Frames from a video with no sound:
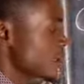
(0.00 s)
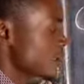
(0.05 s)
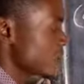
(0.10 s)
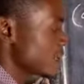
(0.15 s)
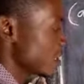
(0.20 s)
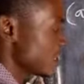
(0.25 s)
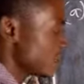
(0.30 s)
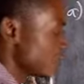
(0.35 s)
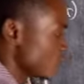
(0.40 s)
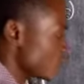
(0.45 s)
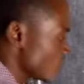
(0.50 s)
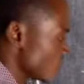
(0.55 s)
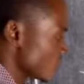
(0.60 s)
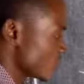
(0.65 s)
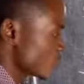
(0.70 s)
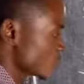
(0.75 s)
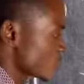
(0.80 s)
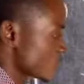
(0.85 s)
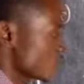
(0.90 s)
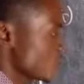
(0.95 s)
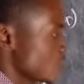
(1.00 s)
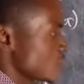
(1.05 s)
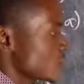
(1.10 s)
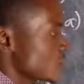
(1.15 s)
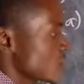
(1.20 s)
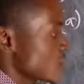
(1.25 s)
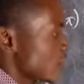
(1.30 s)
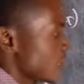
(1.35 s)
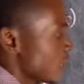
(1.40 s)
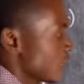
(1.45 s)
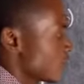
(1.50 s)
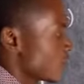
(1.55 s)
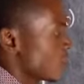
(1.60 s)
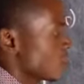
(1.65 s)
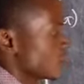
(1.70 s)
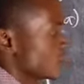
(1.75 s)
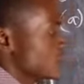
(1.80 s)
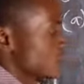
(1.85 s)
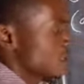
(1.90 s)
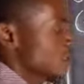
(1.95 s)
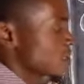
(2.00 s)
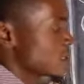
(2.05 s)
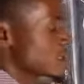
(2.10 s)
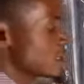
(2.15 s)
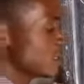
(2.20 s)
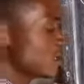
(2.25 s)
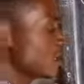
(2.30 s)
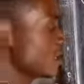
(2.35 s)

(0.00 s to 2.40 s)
Then you introduce the equals.